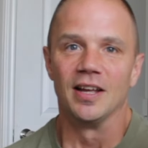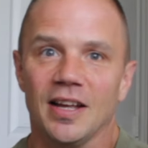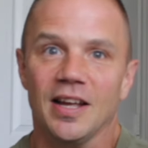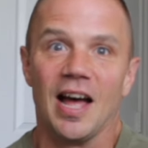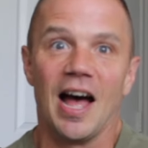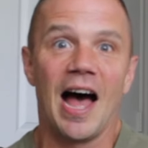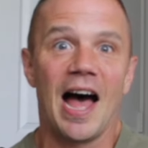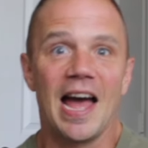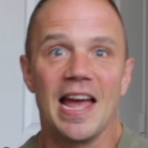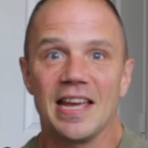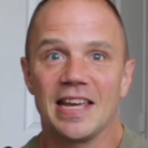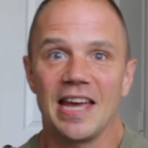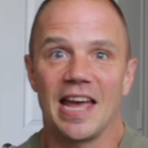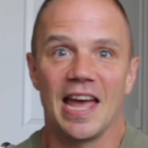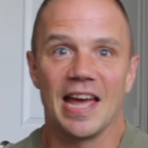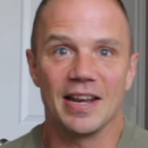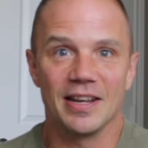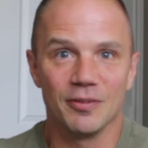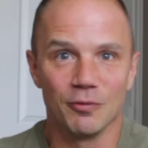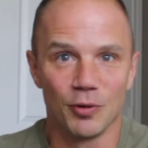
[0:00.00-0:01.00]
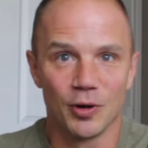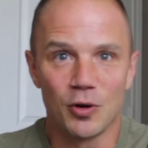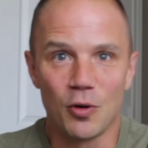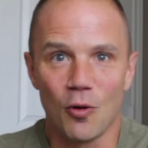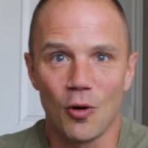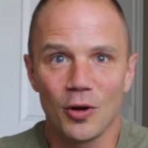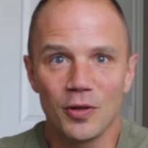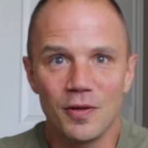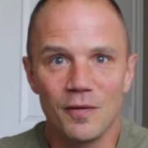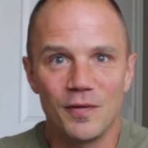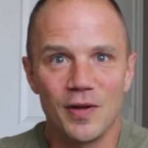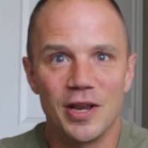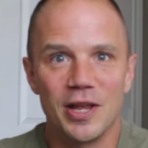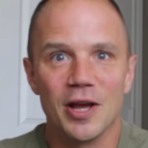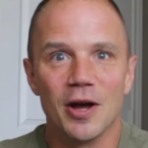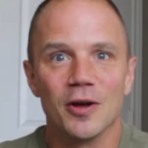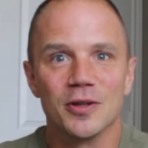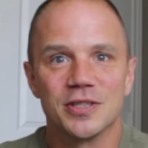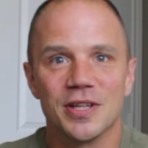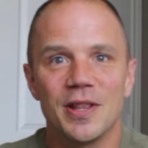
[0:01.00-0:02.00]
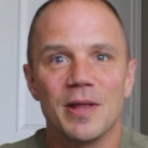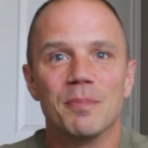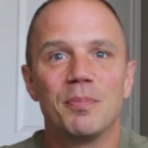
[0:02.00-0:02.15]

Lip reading: hike and record the videos and then